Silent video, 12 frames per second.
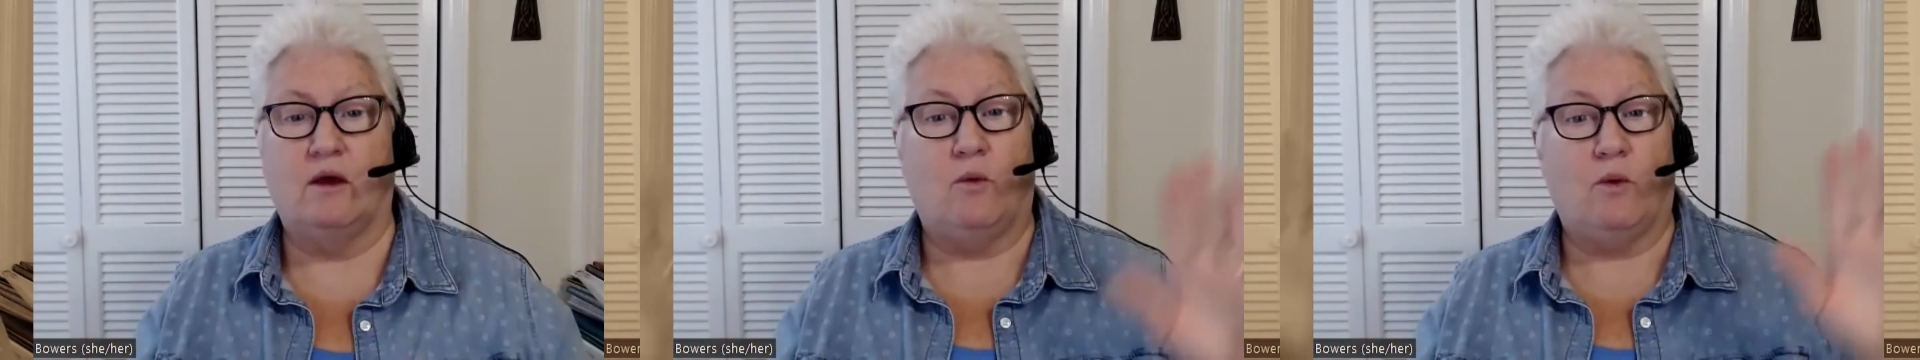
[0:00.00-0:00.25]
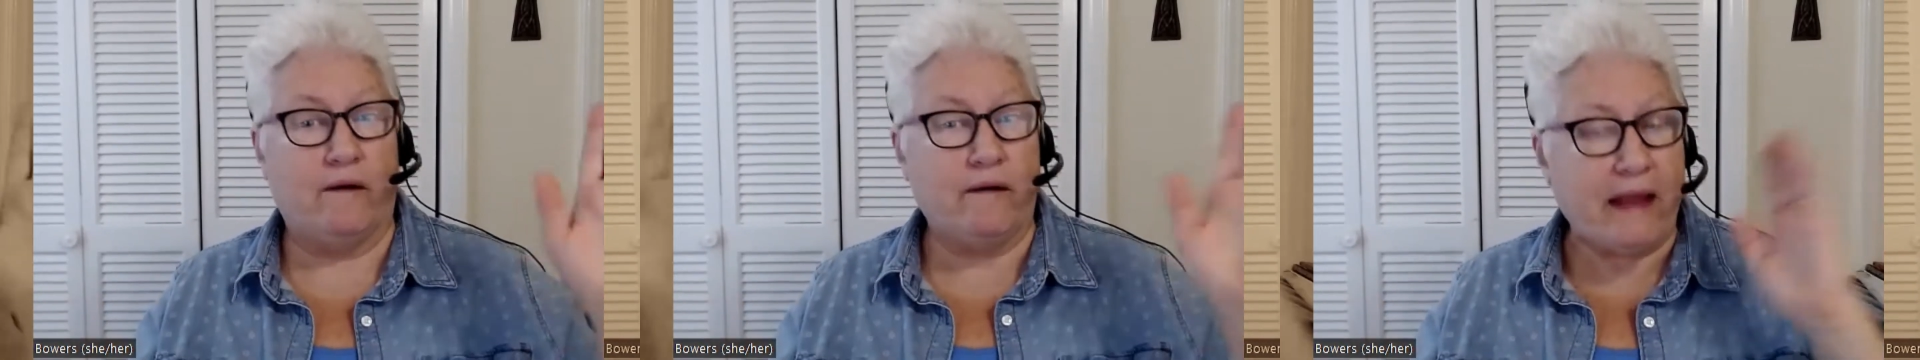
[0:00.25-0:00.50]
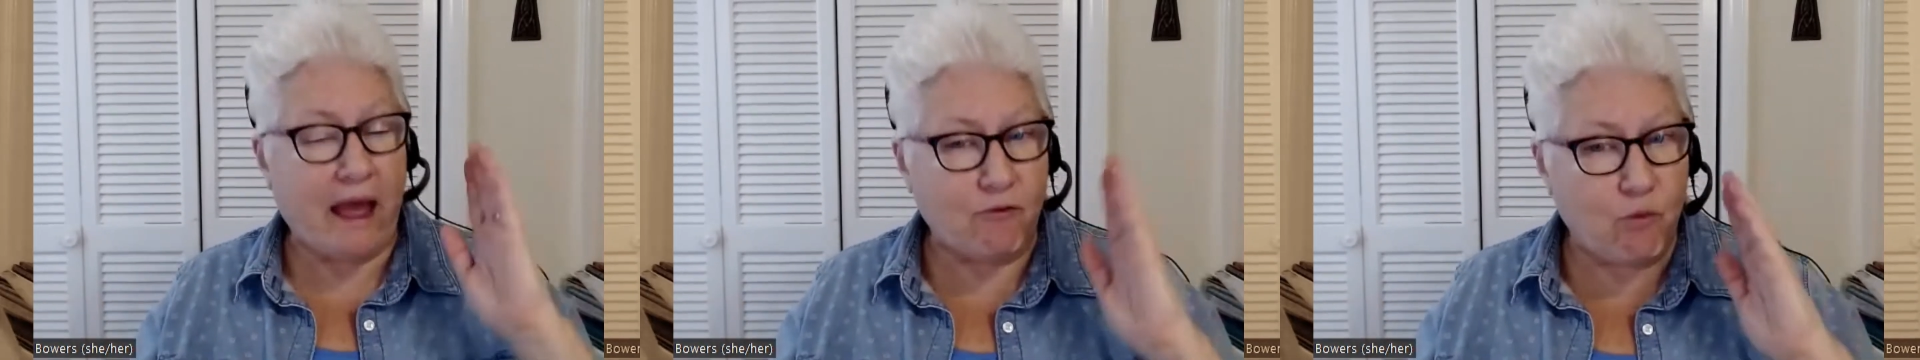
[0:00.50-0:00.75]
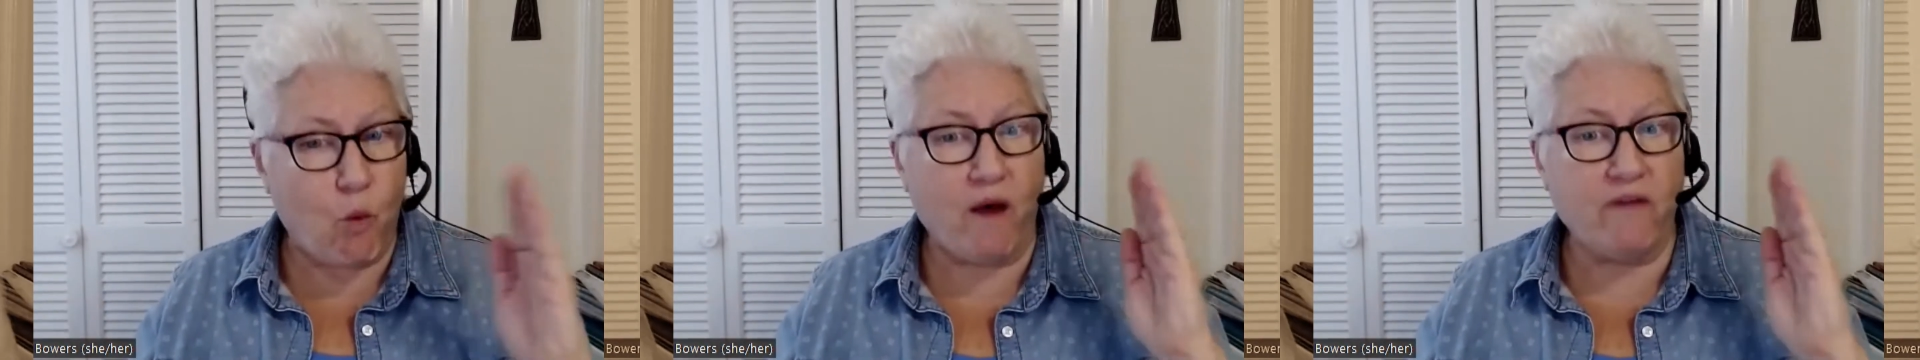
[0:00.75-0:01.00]
We already have
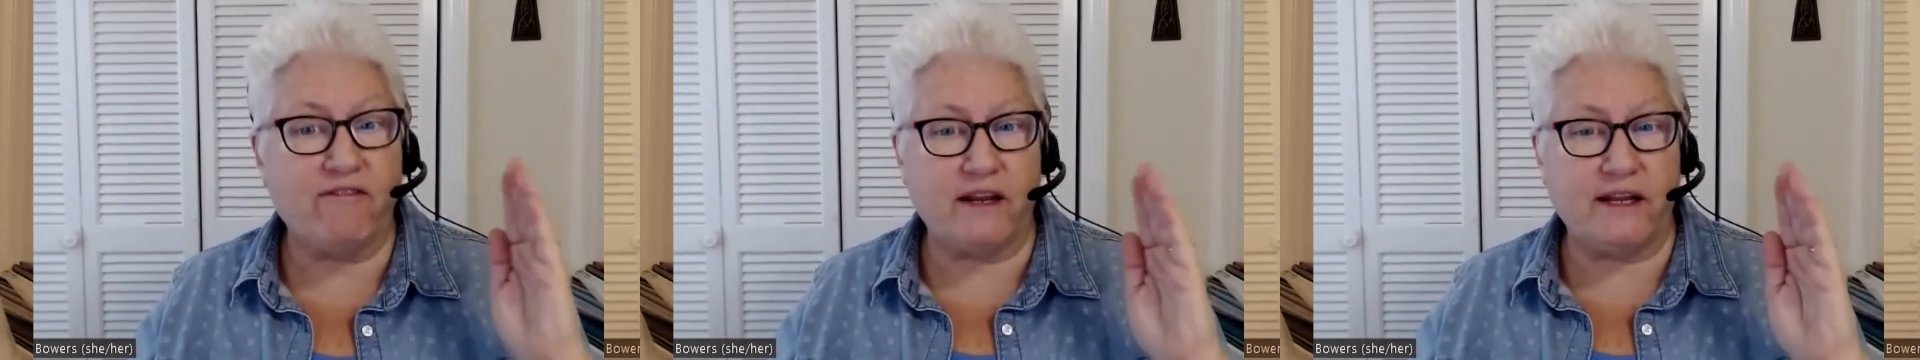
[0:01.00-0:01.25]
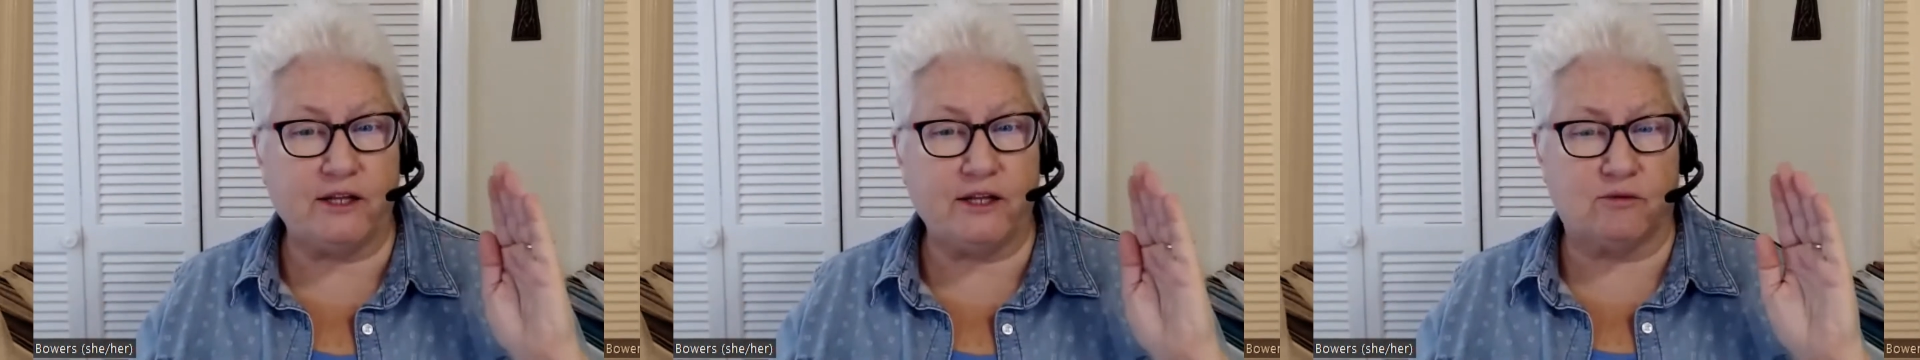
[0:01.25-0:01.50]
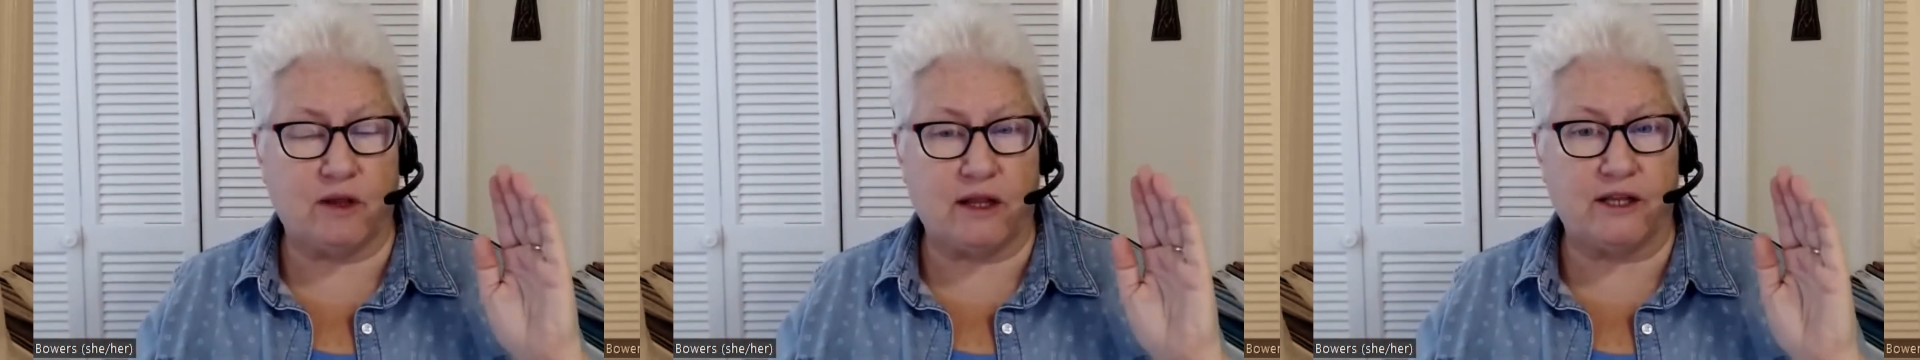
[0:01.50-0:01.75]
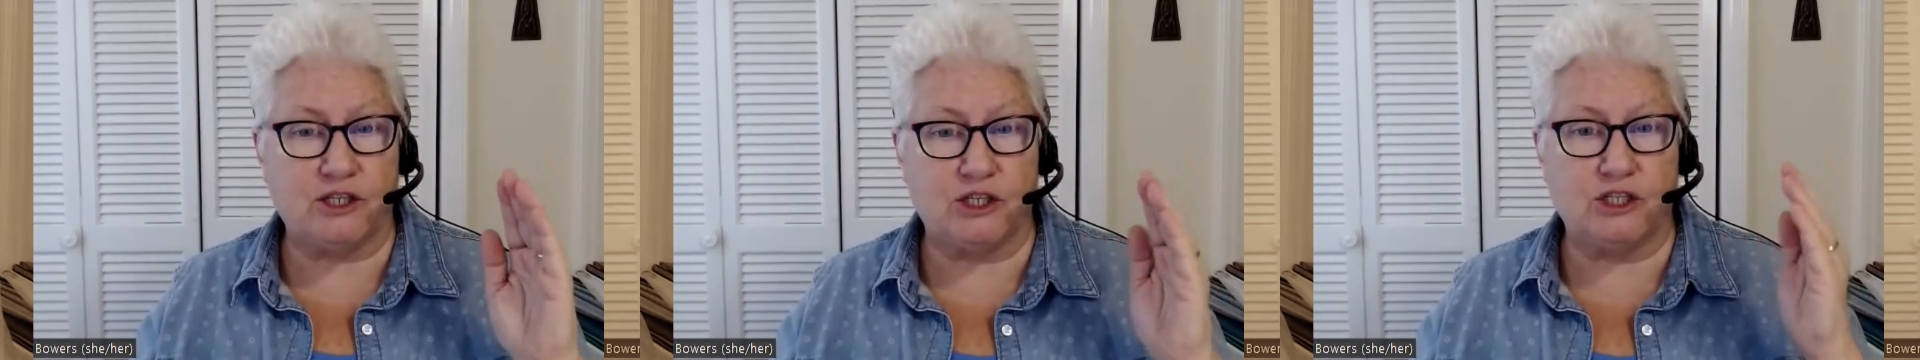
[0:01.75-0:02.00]
one financial
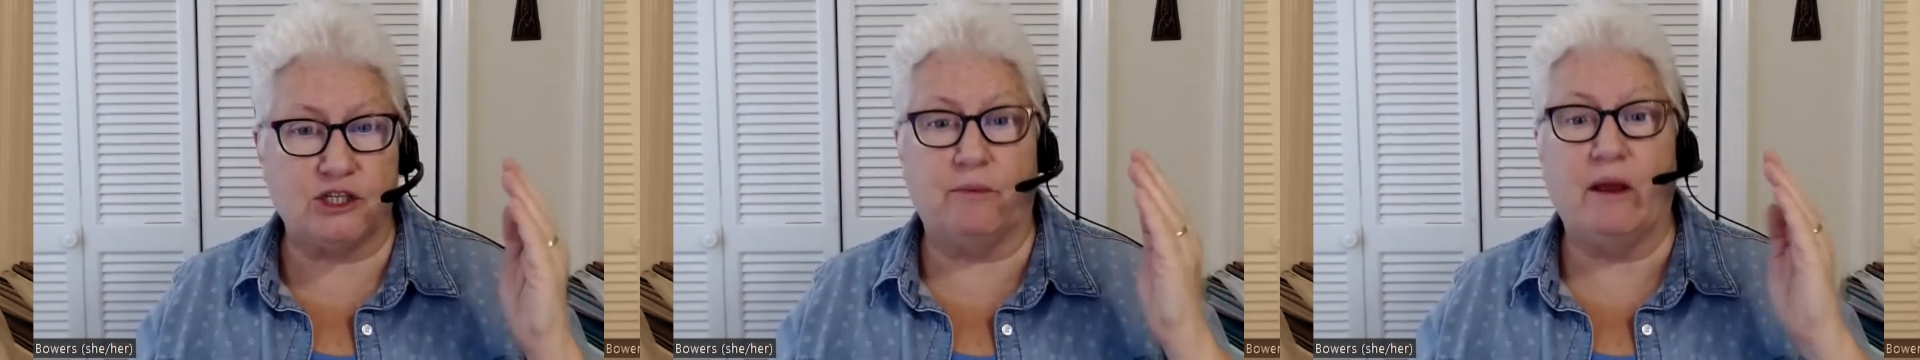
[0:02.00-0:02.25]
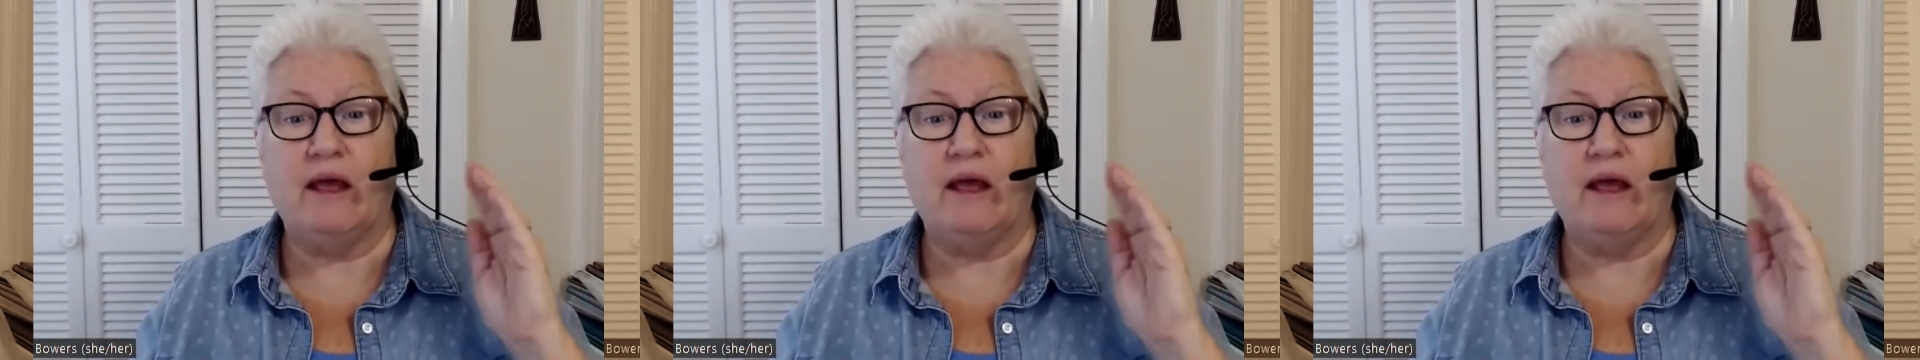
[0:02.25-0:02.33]
relationship